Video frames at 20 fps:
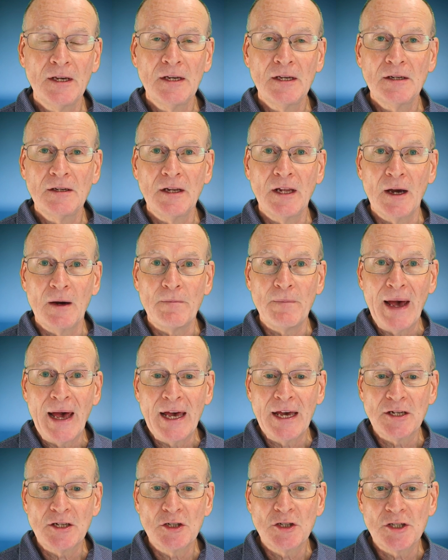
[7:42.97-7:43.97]
Now,
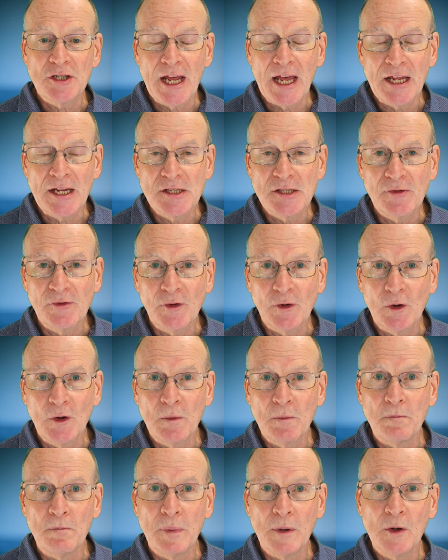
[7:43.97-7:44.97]
bash stands for
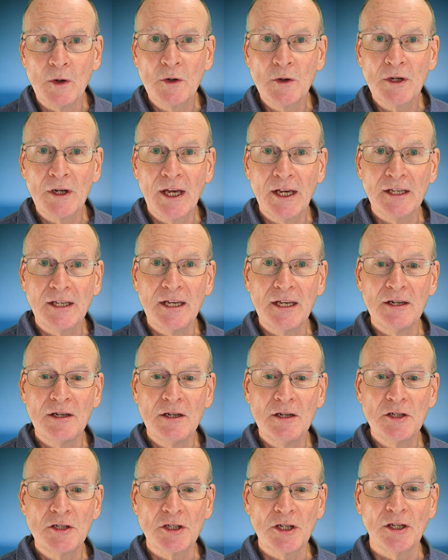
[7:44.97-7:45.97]
Born Again
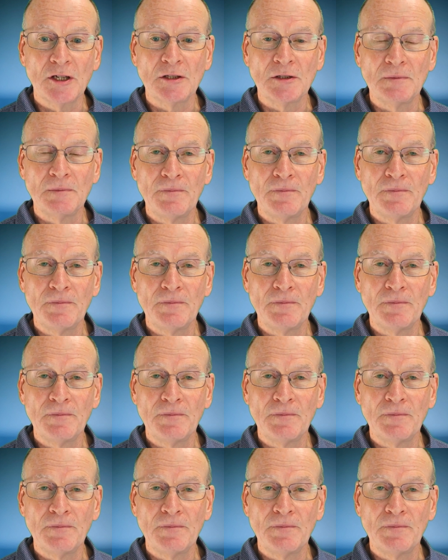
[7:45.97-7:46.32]
Shell,